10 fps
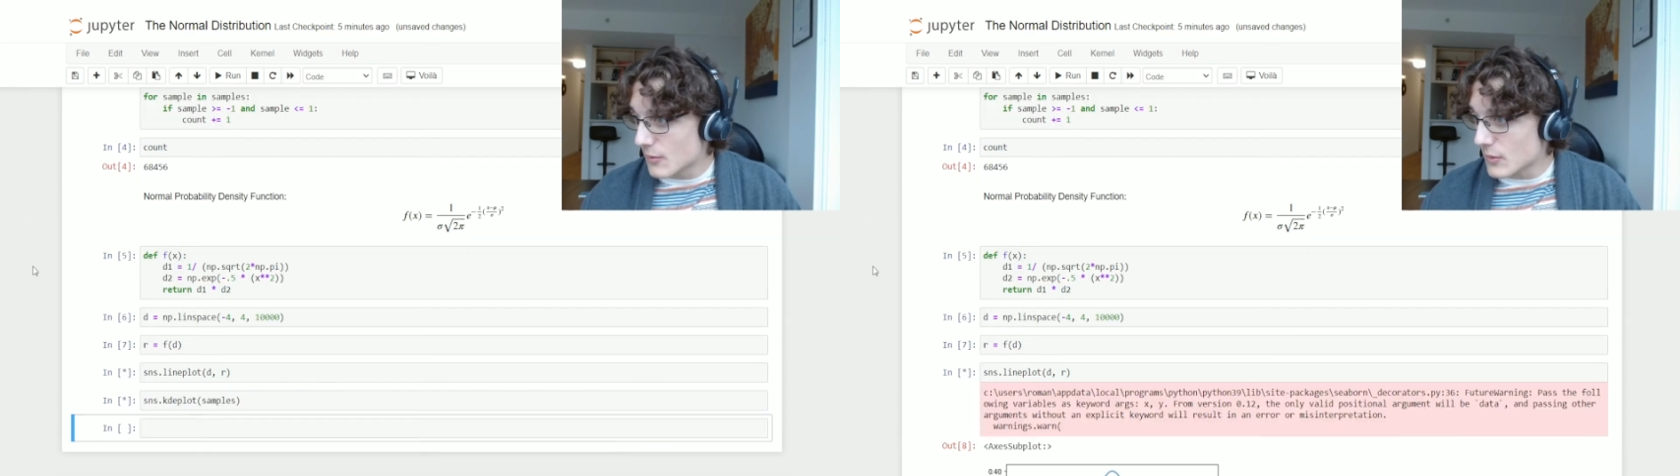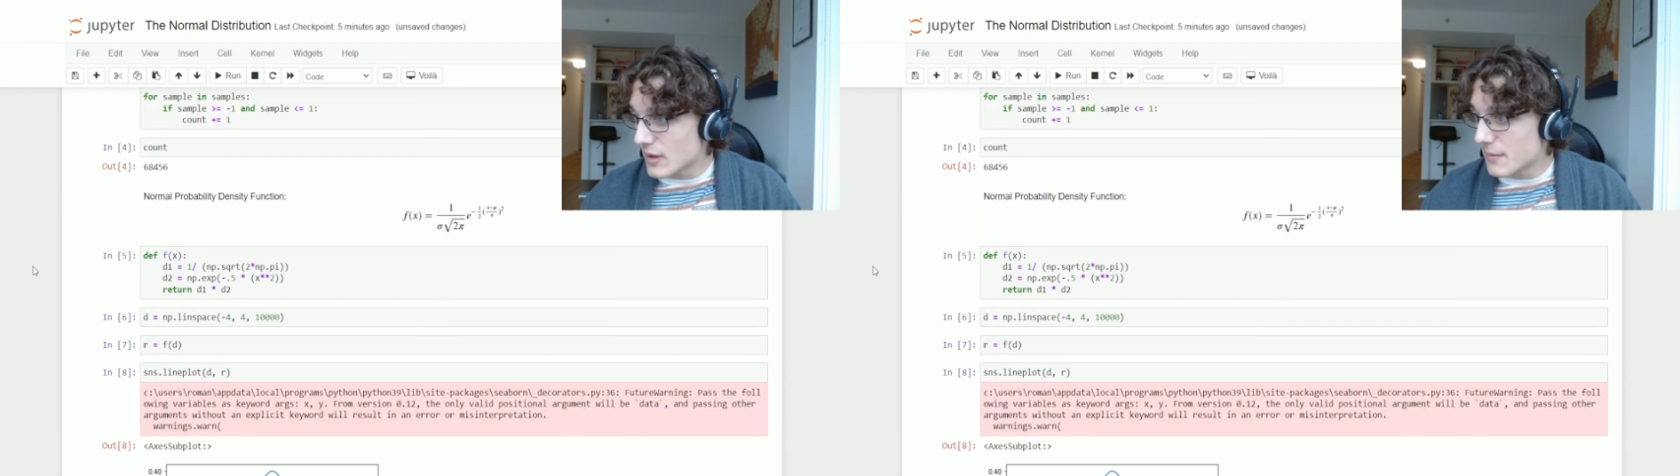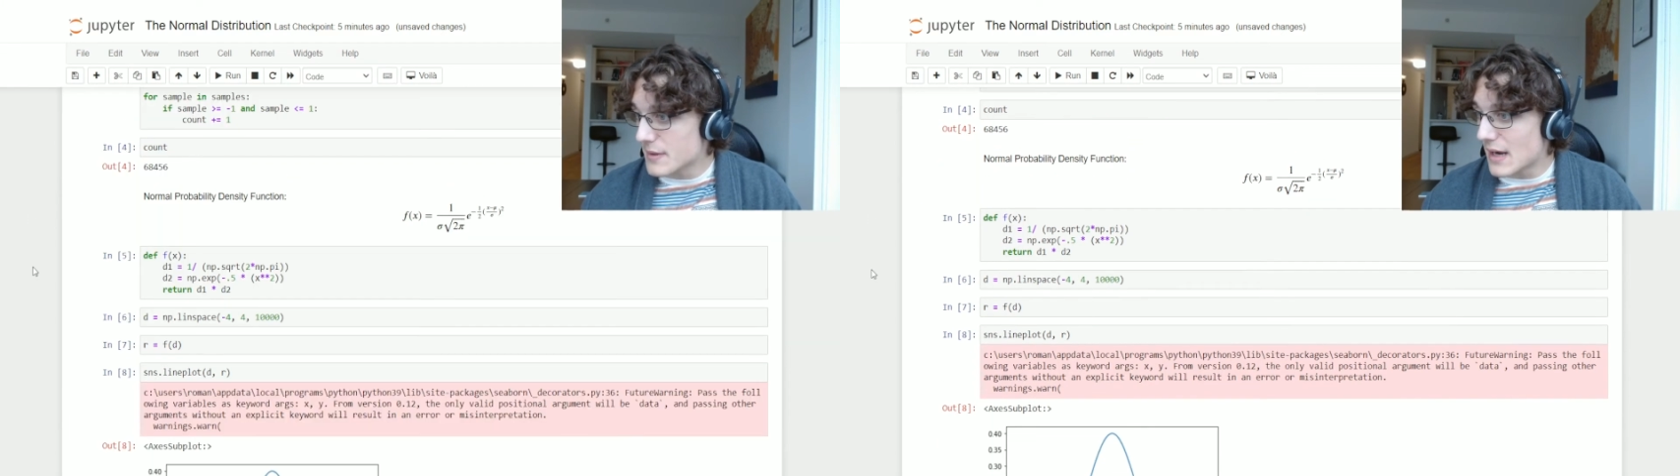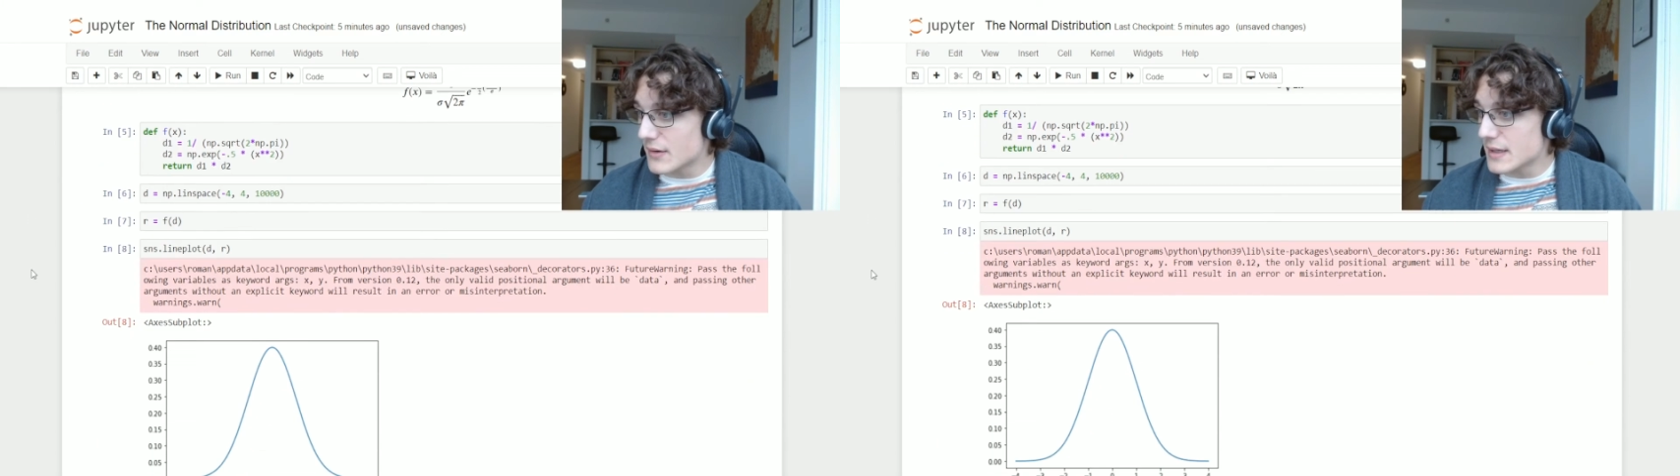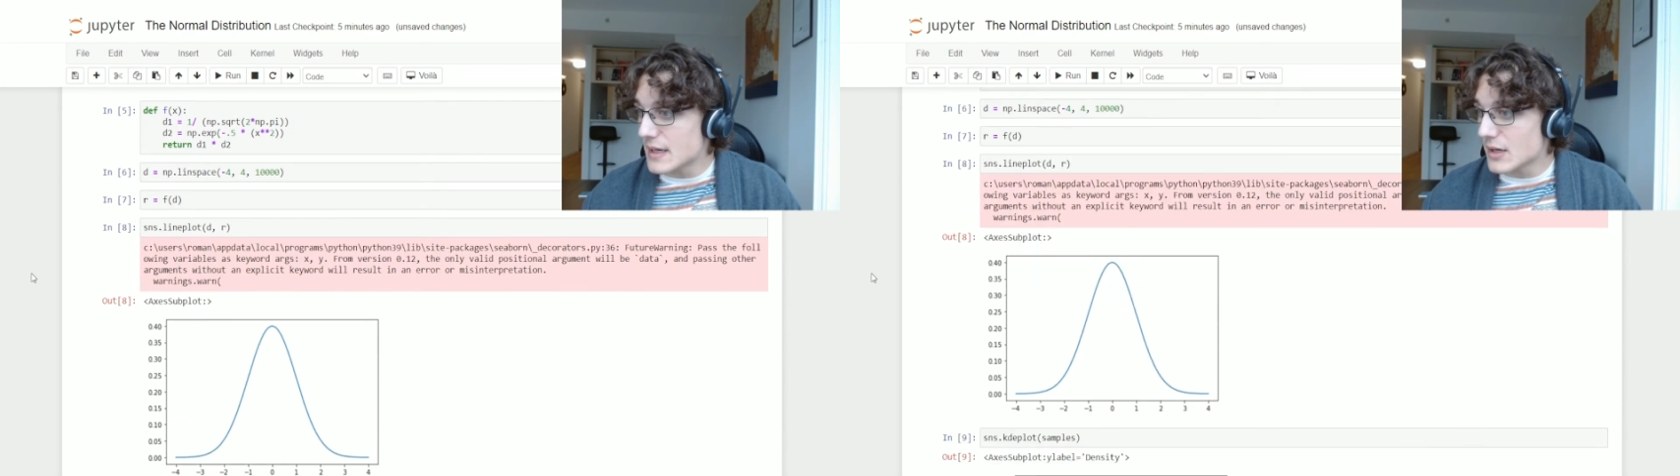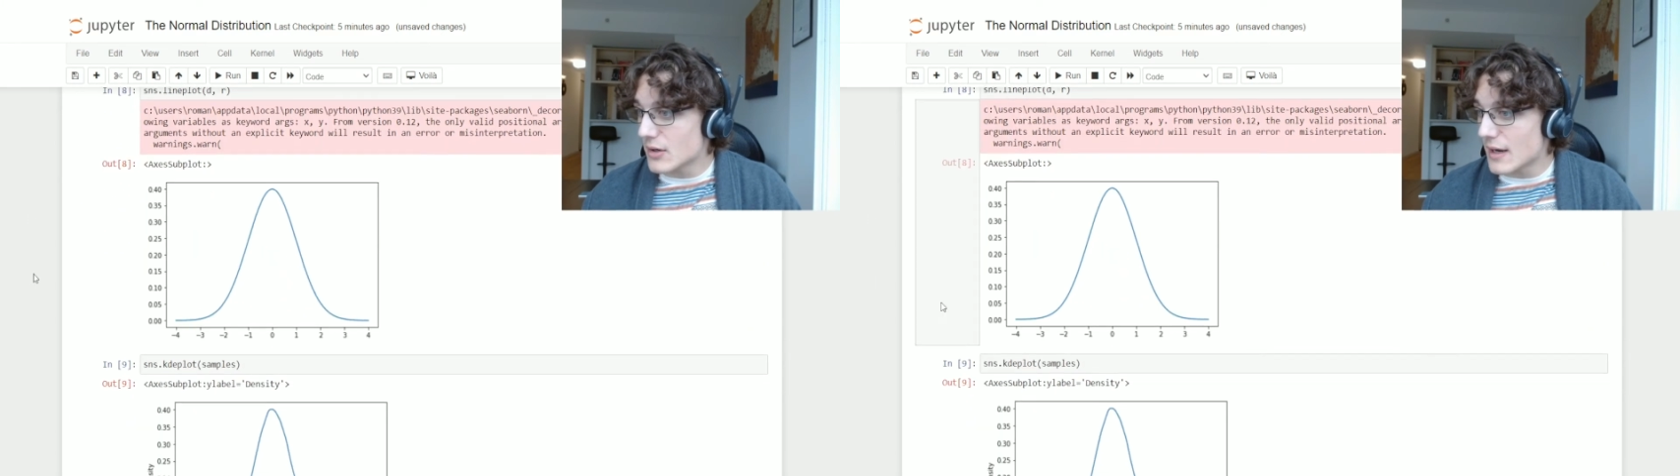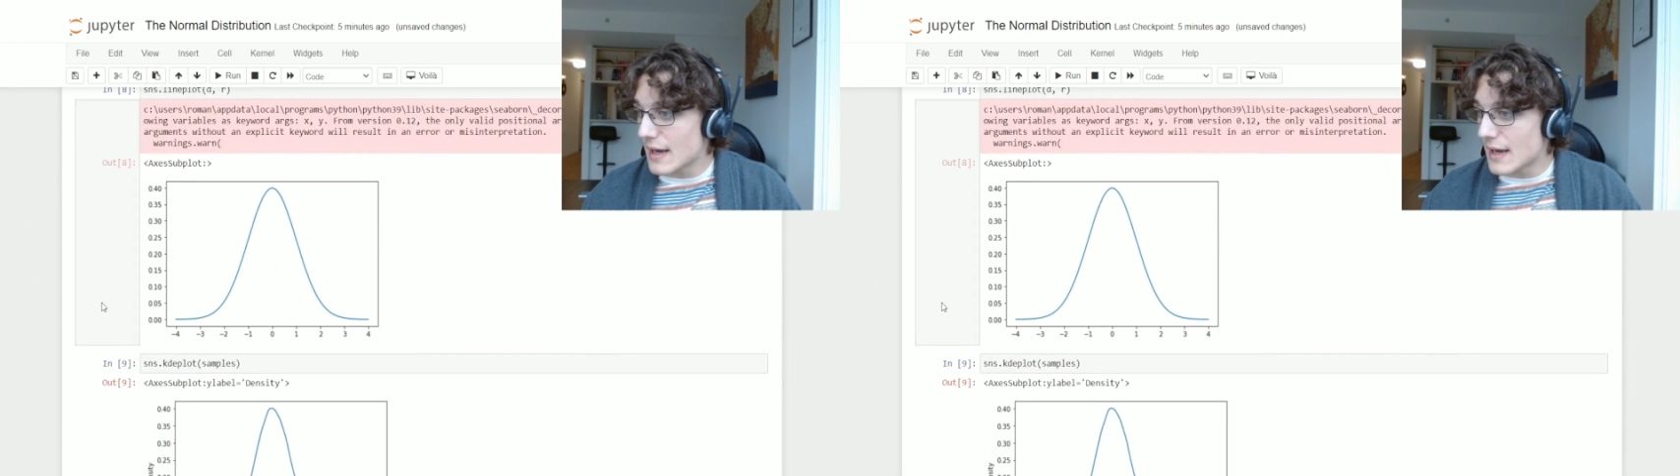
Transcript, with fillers: we come down here